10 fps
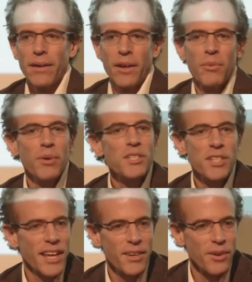an
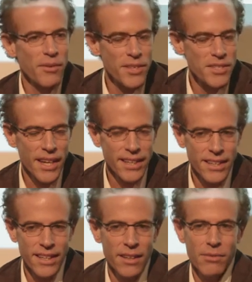originator of this
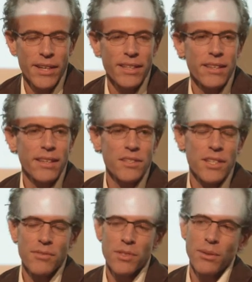idea. In fact, I think
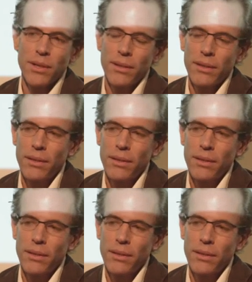chefs do it